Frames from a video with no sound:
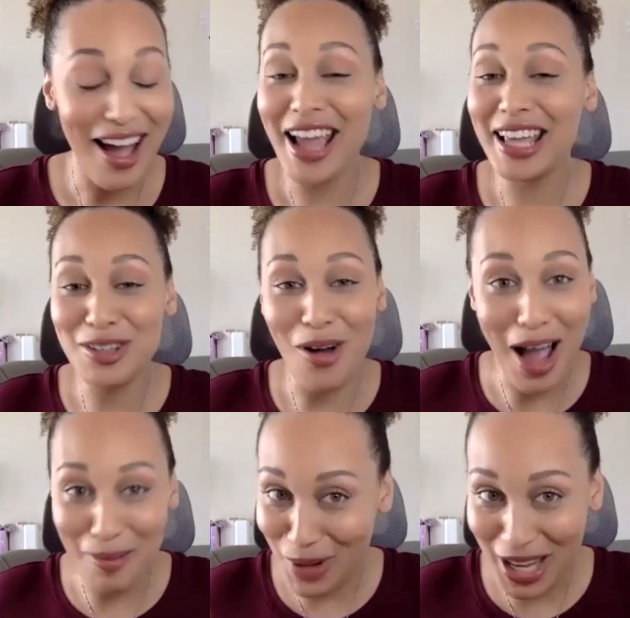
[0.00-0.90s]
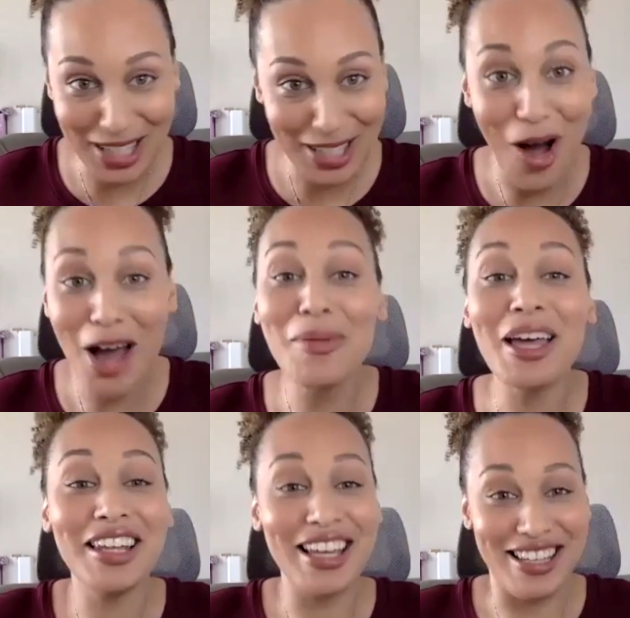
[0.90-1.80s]
It's on my
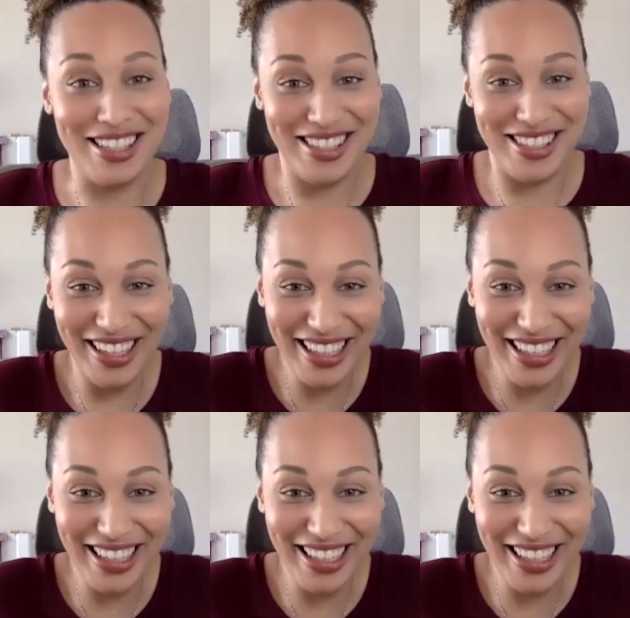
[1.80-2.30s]
list.